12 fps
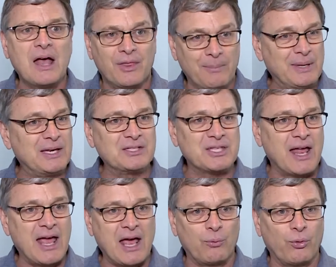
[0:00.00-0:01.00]
The meetings that I
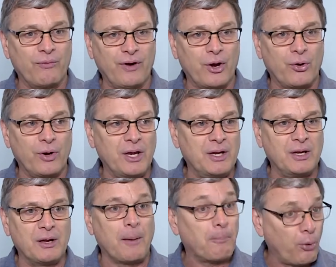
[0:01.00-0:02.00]
had were very
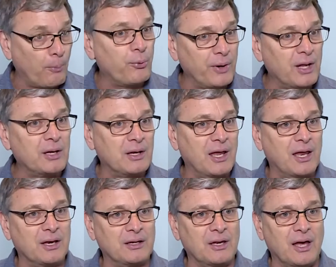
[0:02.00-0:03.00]
appropriate,
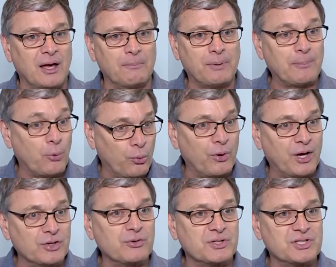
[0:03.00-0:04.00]
and people were
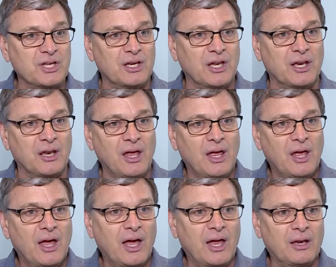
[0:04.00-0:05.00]
interested,
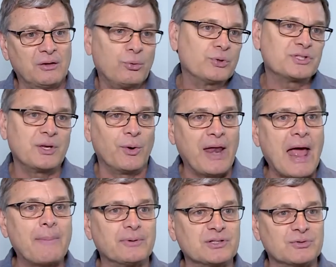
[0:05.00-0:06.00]
and we'll see what
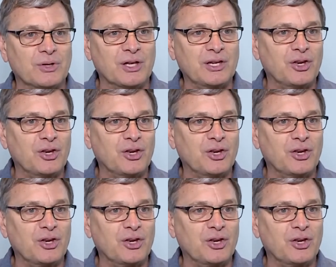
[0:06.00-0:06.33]
happens with it.